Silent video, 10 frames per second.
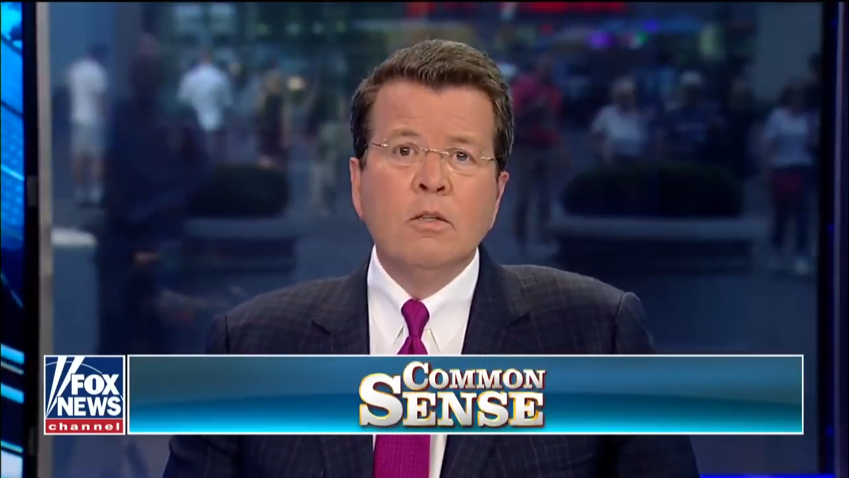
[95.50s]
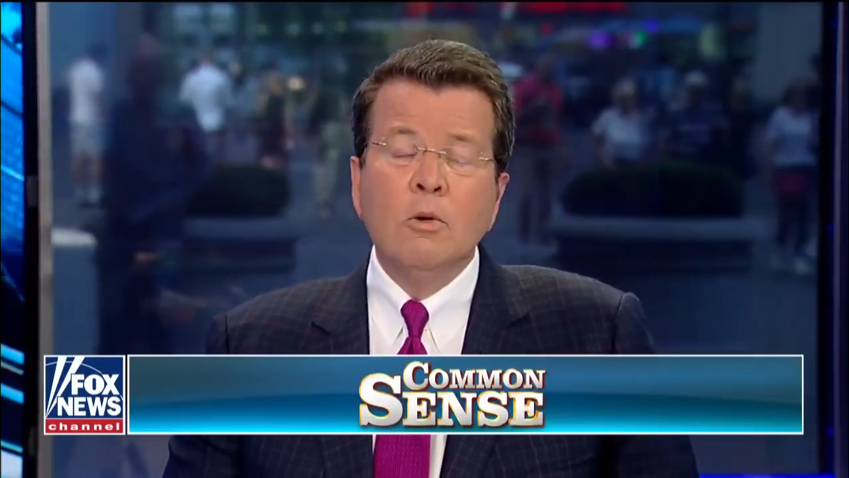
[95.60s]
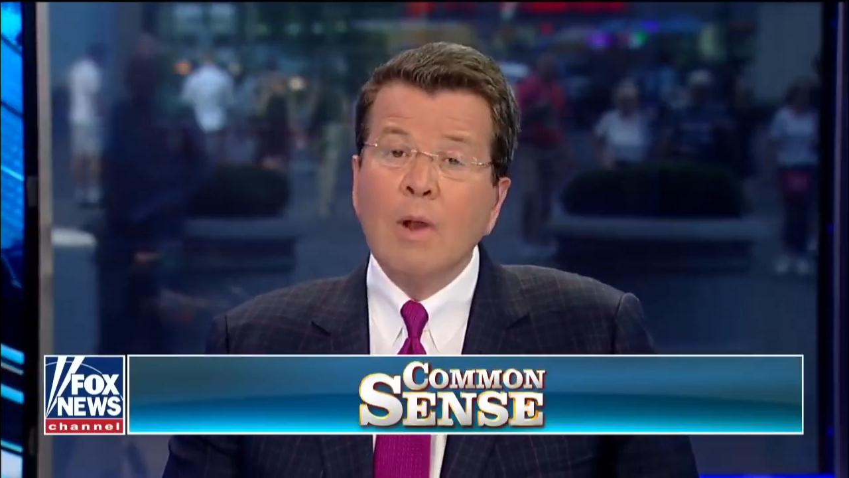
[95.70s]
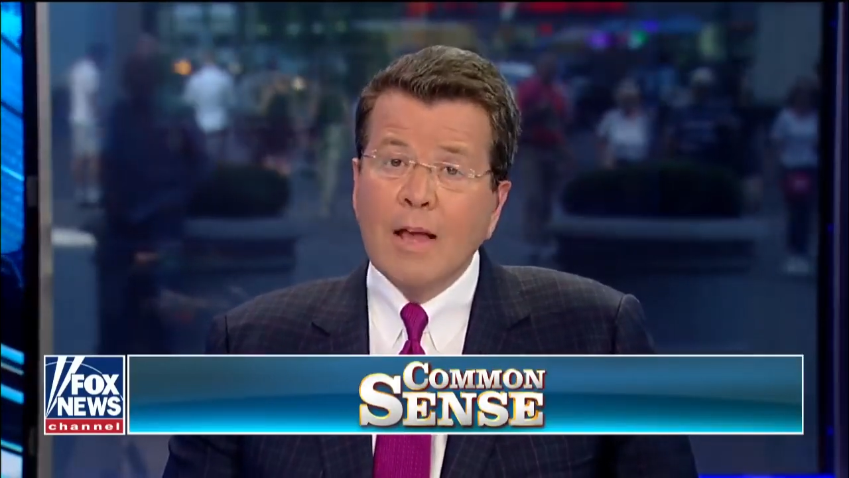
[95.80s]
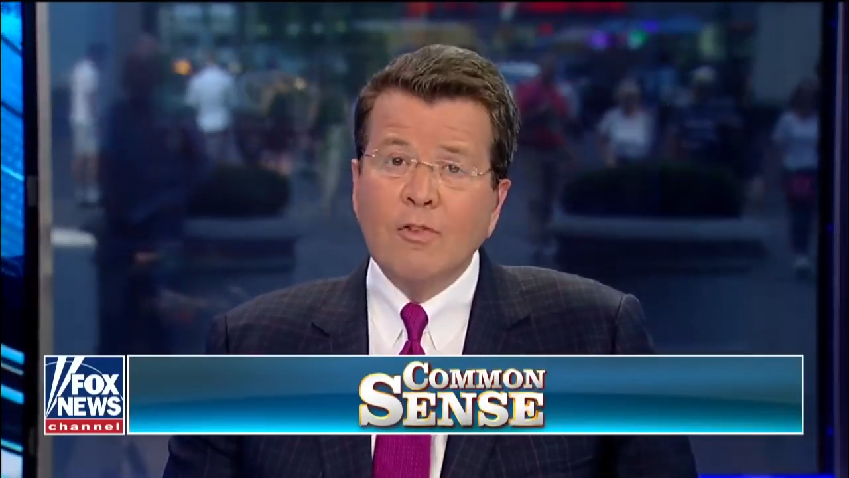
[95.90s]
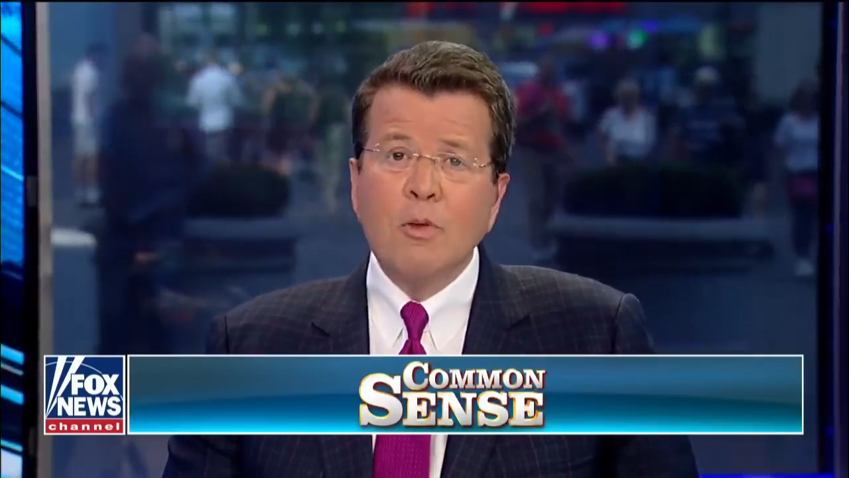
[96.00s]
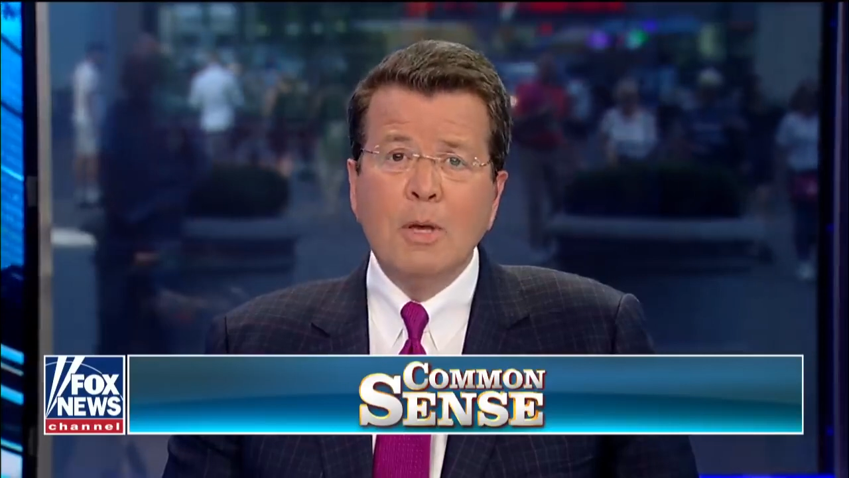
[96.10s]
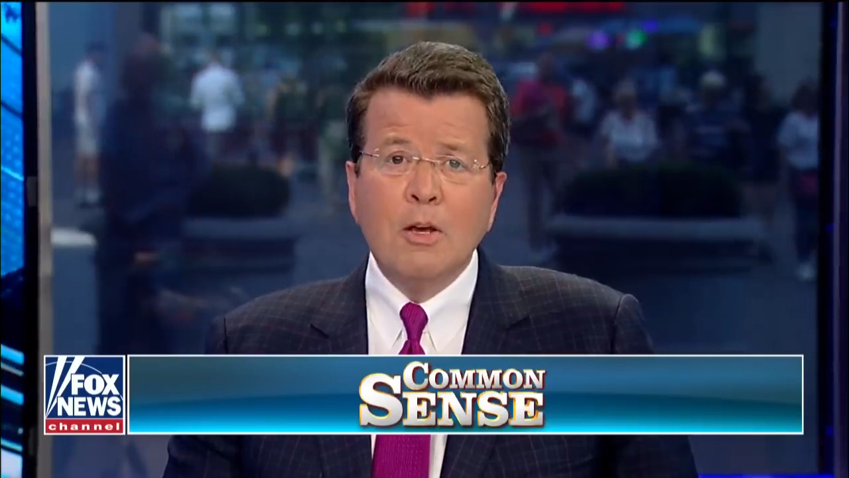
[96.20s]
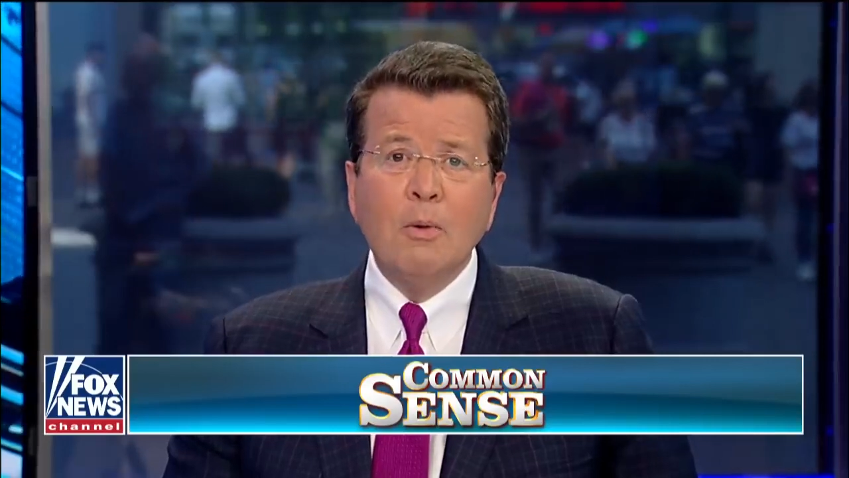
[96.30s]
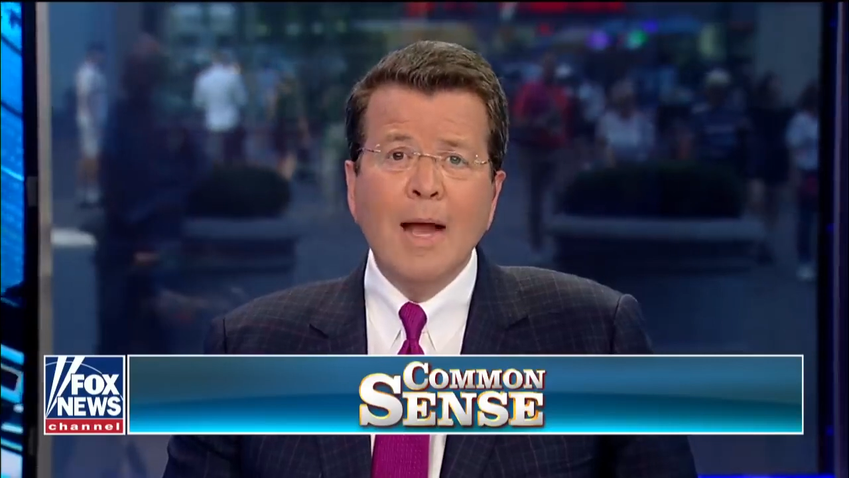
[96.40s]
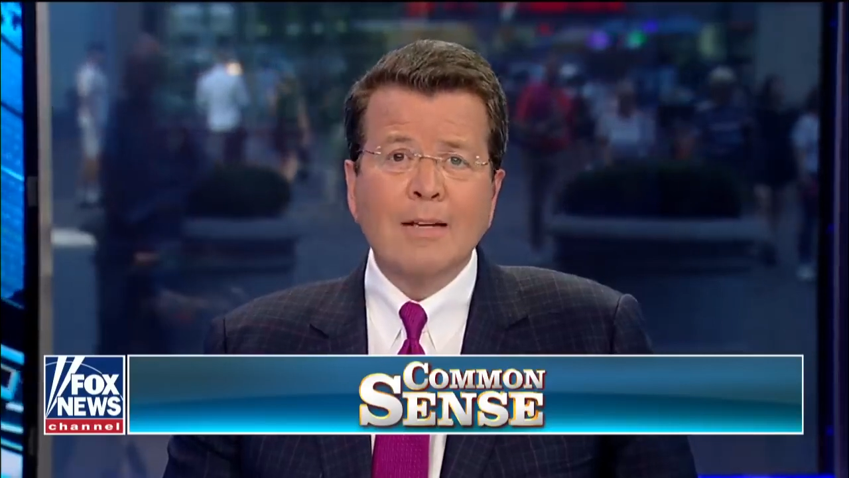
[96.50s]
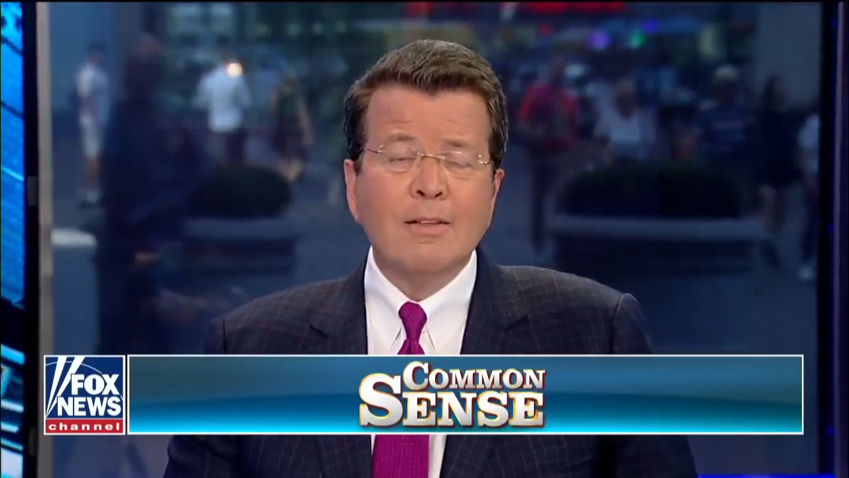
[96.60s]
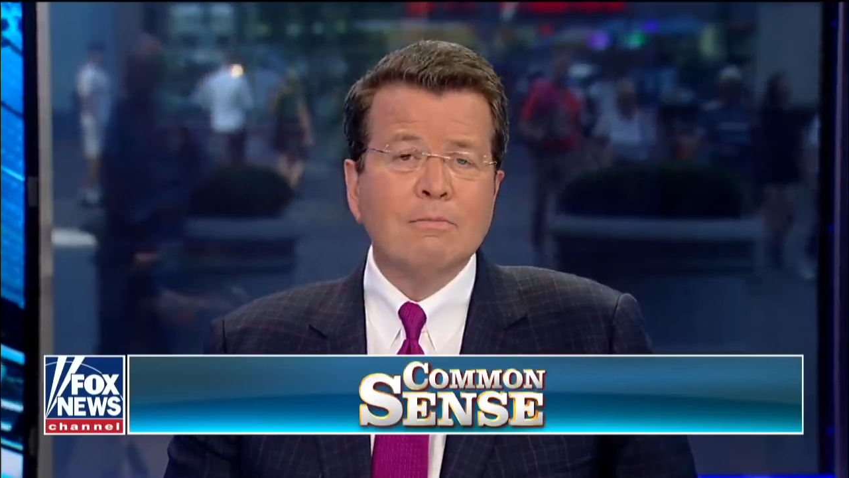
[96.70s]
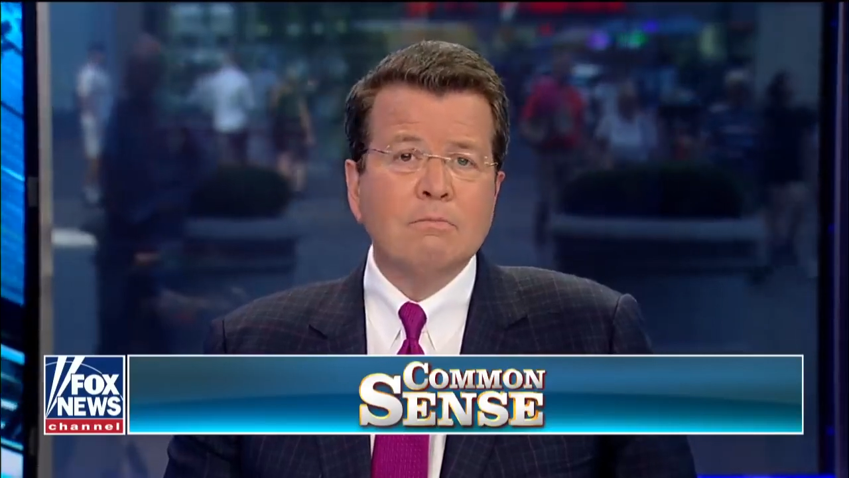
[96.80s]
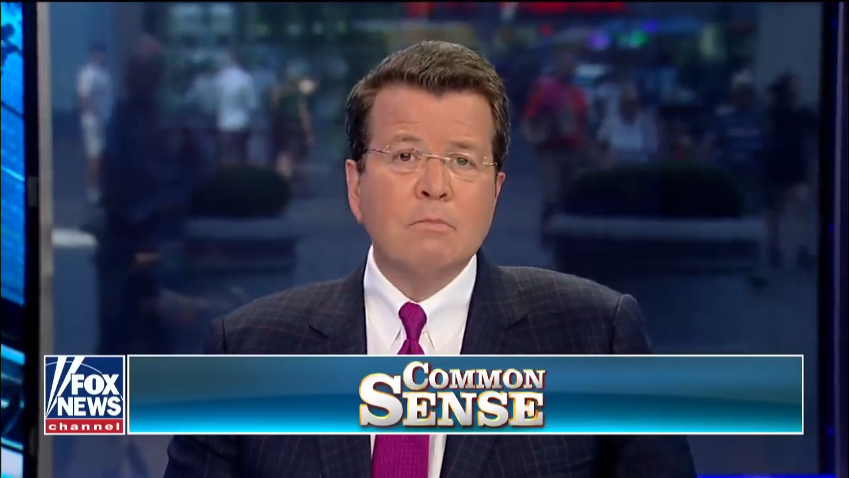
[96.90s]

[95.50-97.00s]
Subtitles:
Who likes to be corrected?